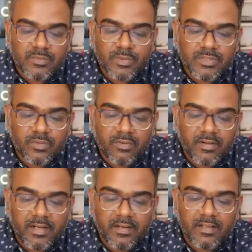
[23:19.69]
This was a good
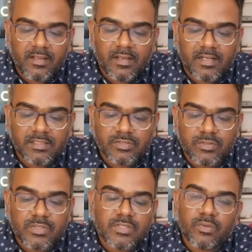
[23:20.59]
trade, and this
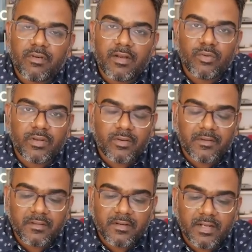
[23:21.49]
also is a good trade going
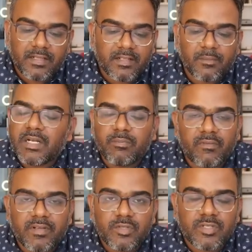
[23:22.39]
on, right? There are
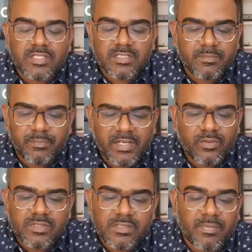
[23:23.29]
multiple ways. You could just simply
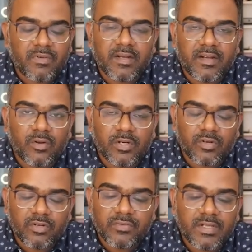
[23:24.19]
use power trend on
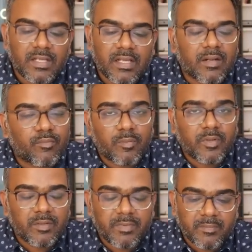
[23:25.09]
and off, and
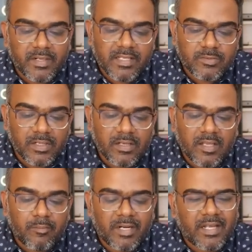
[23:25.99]
probably you can make money as well.
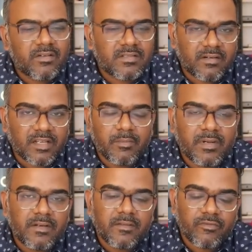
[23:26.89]
But I would
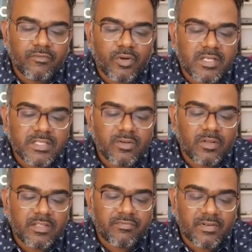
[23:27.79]
recommend focusing
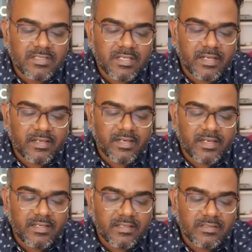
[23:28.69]
on the first higher
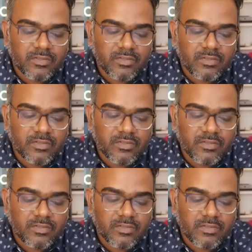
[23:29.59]
high.